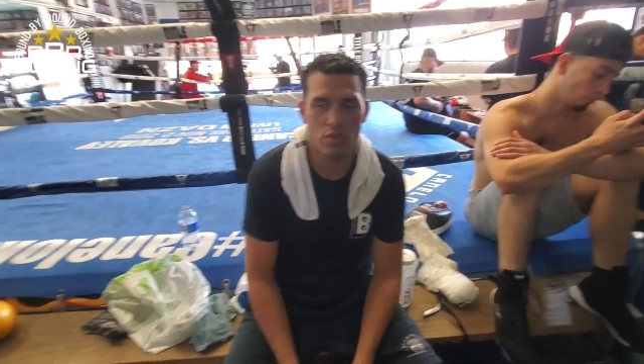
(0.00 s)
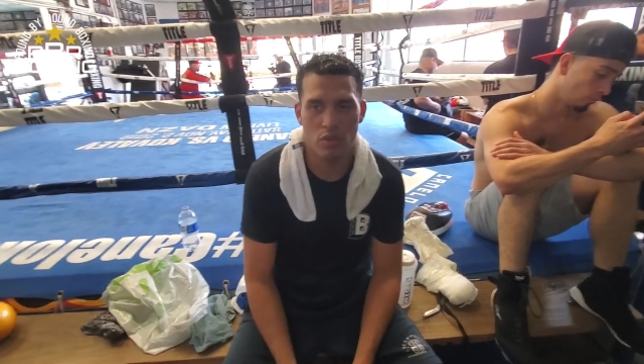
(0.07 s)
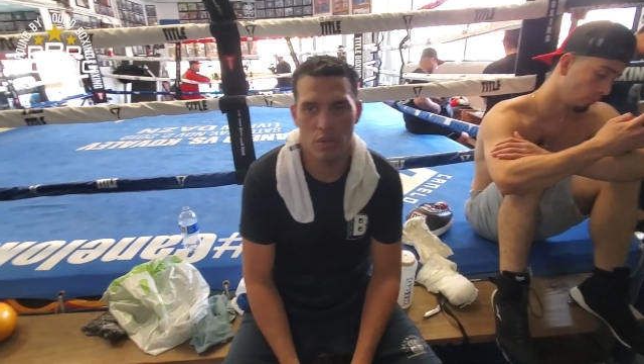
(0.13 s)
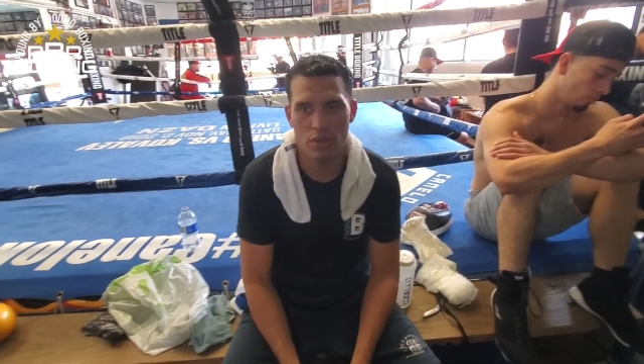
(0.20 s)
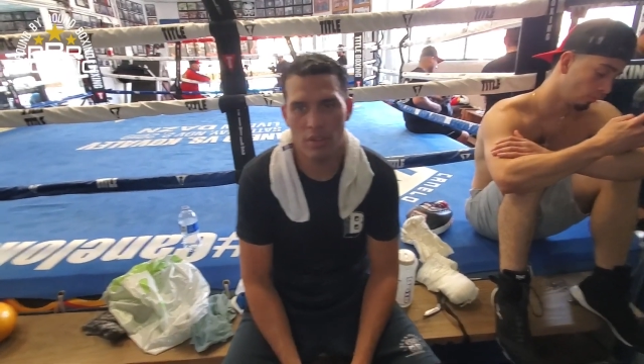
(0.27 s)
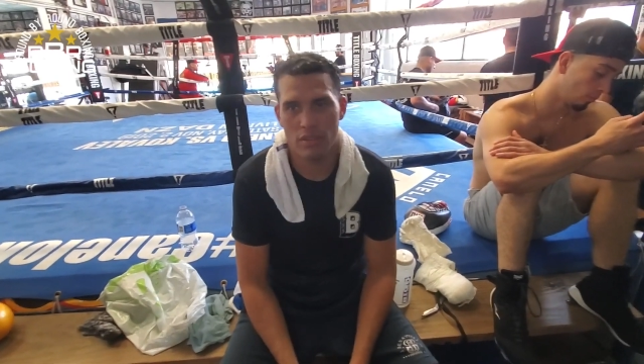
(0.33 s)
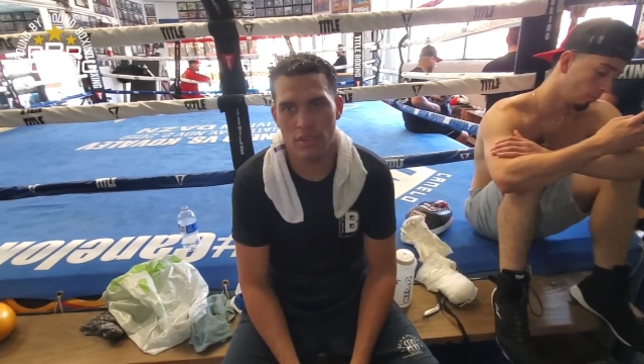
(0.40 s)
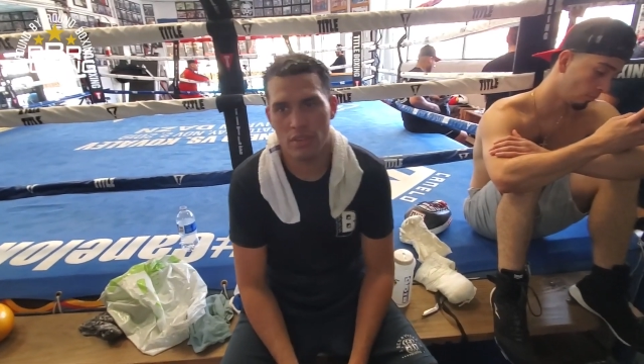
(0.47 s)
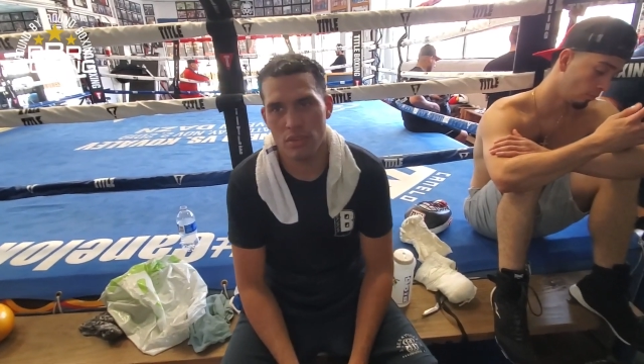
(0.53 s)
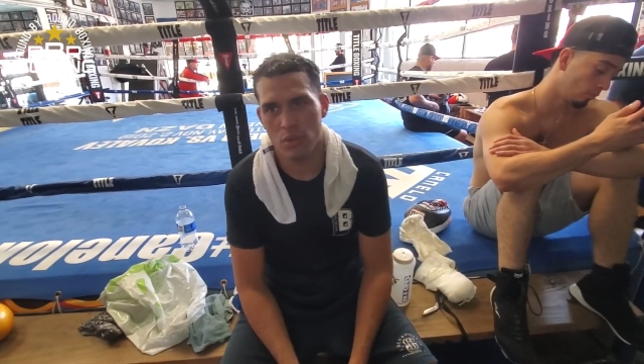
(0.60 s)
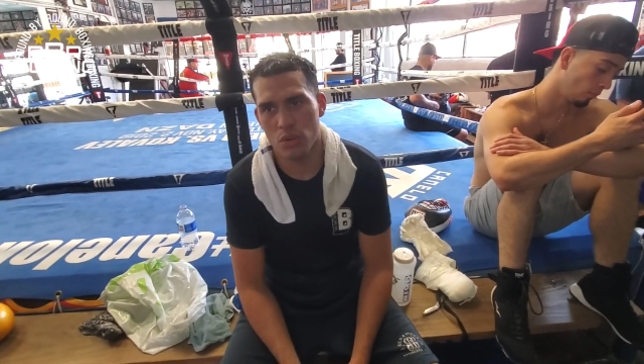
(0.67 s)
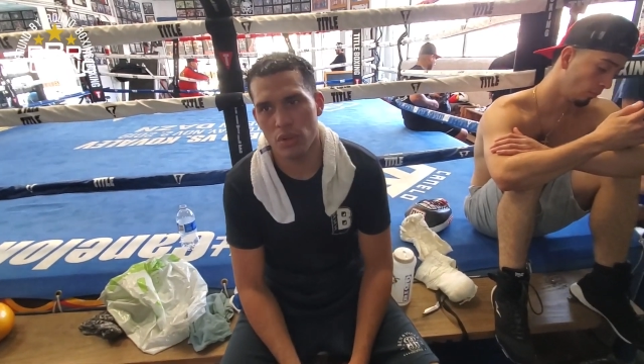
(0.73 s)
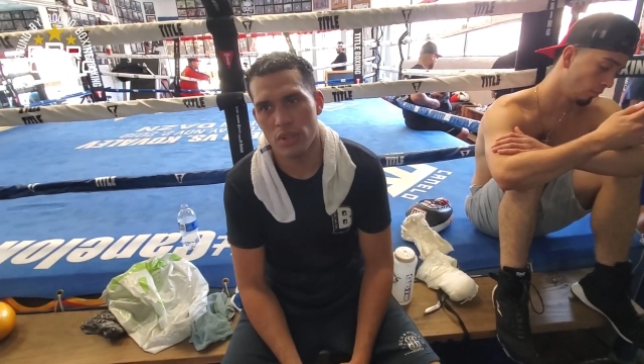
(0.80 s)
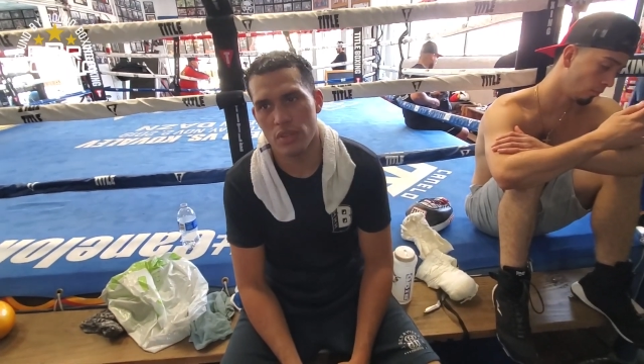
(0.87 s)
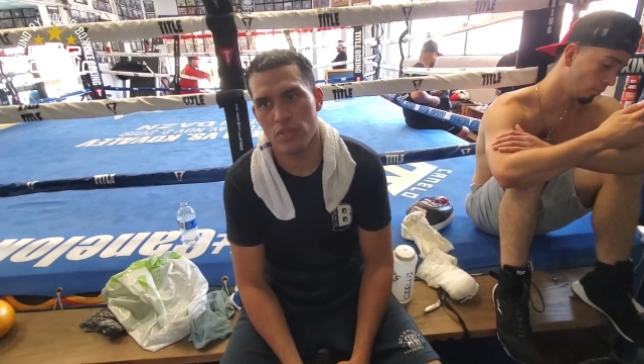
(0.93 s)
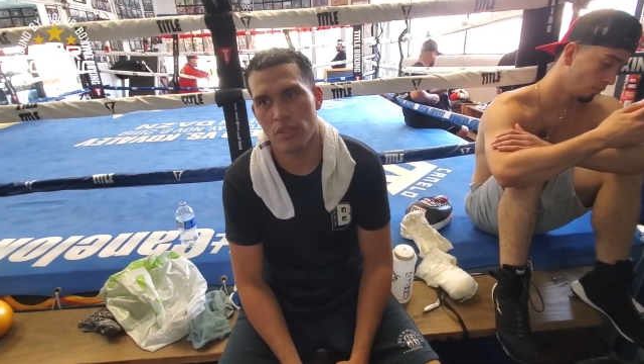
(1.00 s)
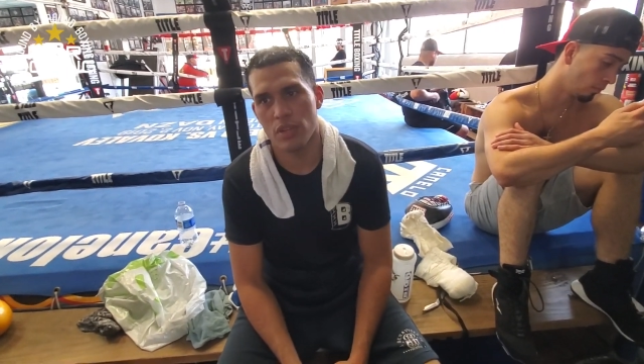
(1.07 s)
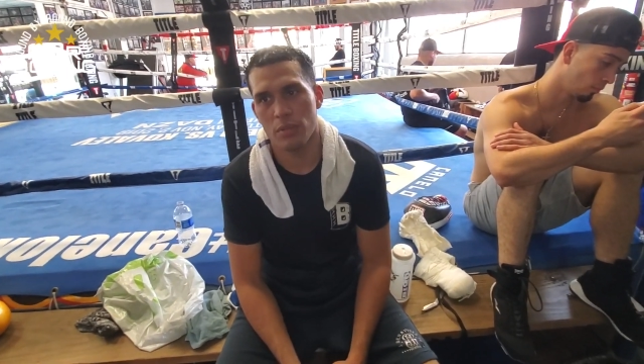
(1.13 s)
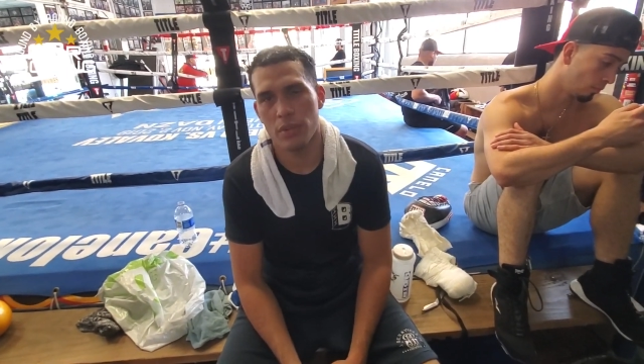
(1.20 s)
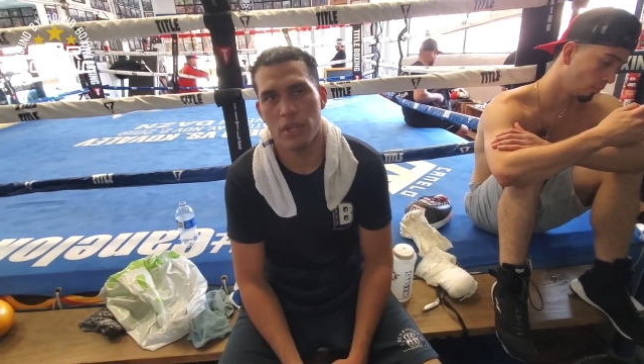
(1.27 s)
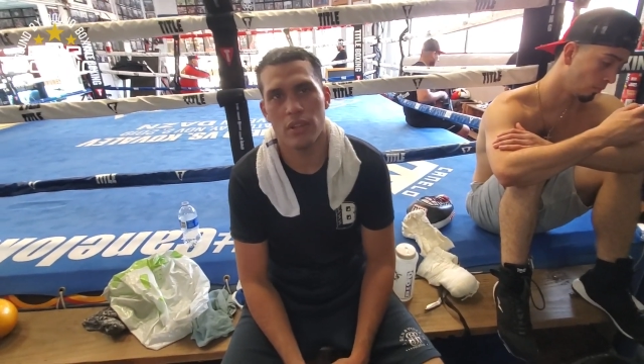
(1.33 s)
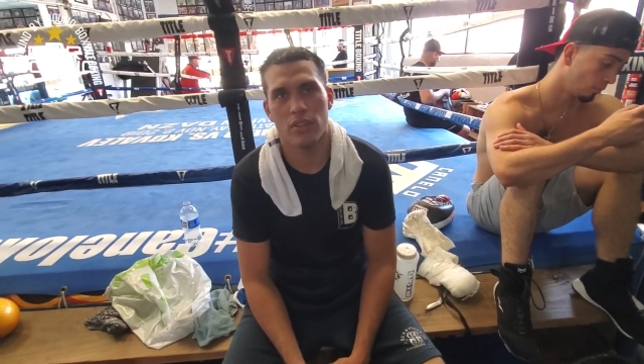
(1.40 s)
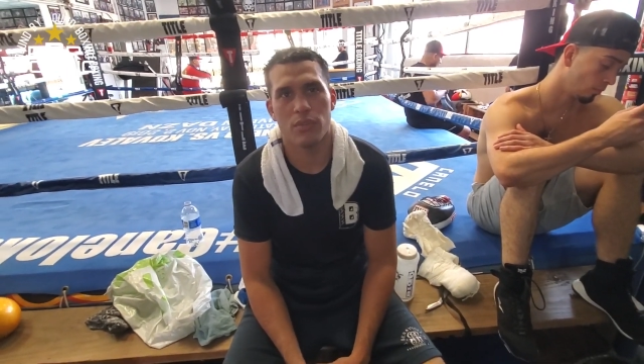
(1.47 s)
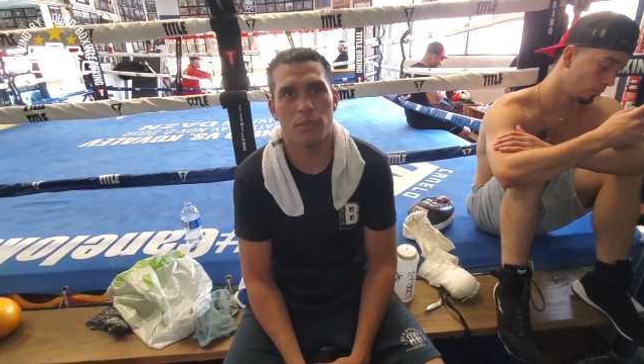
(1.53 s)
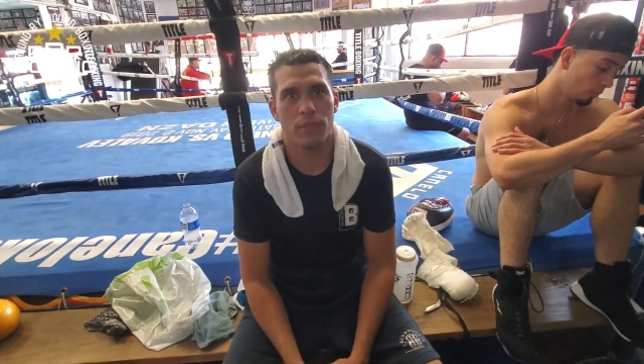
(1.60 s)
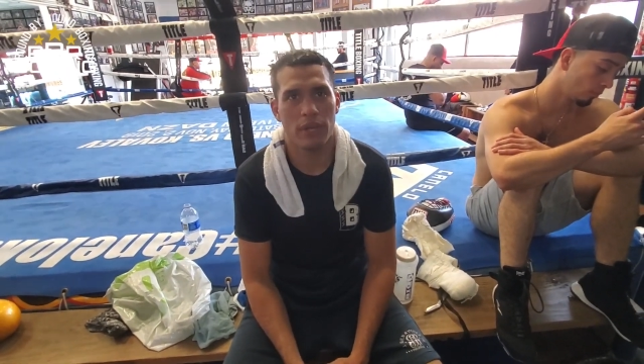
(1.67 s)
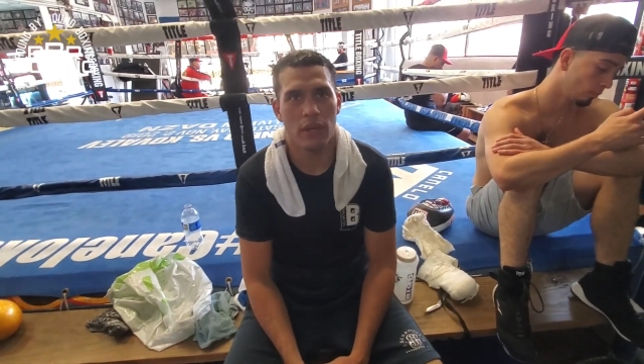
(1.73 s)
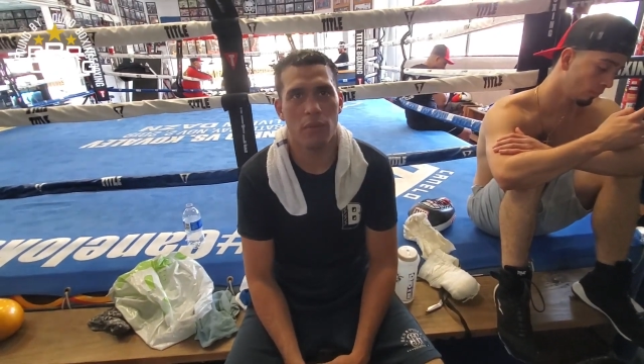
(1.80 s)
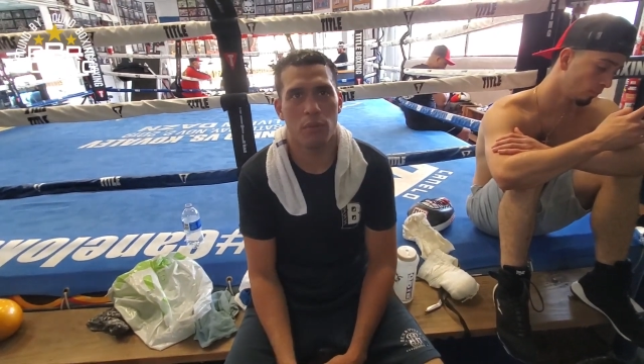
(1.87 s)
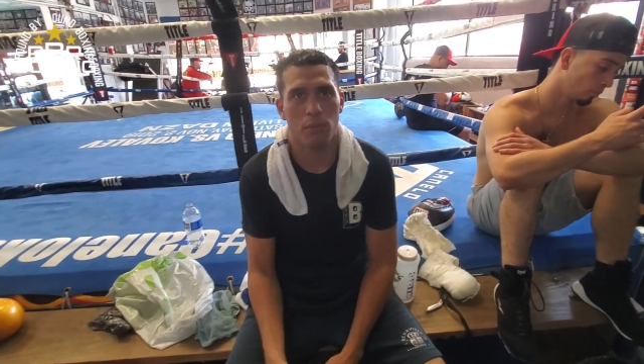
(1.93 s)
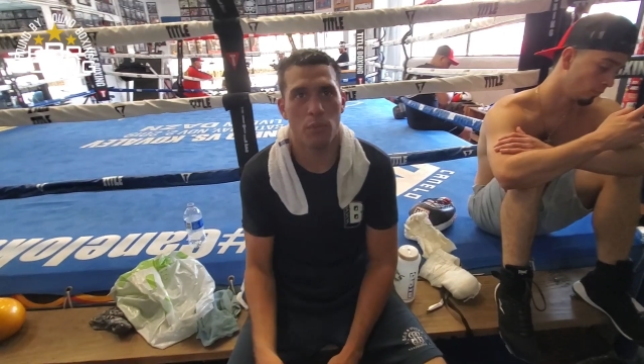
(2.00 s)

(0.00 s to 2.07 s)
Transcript: So it's cool to see him here and to be able to